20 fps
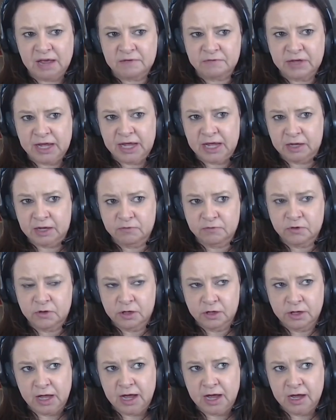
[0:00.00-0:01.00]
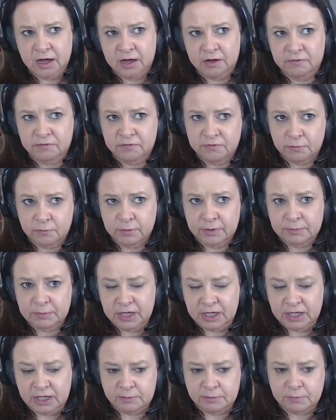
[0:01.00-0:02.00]
a handful of
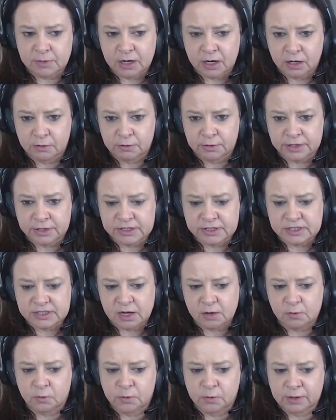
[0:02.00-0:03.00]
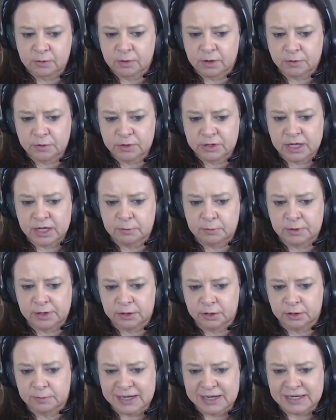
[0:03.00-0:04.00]
repeat borrowers that we work with on a
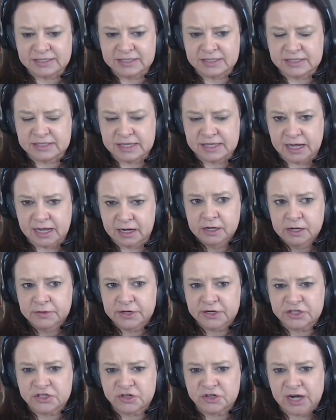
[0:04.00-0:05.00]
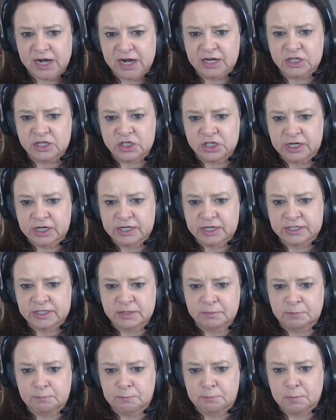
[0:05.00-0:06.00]
regular basis that their strategy is
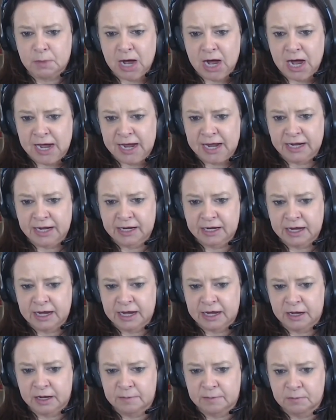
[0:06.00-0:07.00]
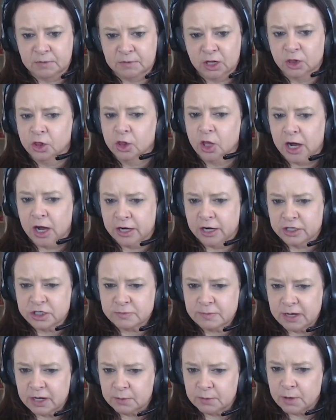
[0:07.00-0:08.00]
to buy a
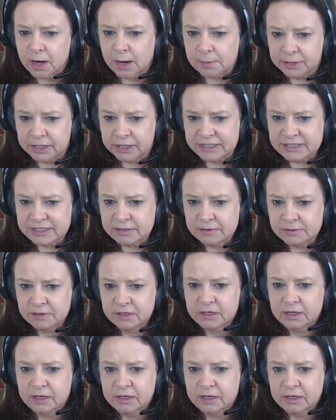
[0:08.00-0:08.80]
large amount of properties.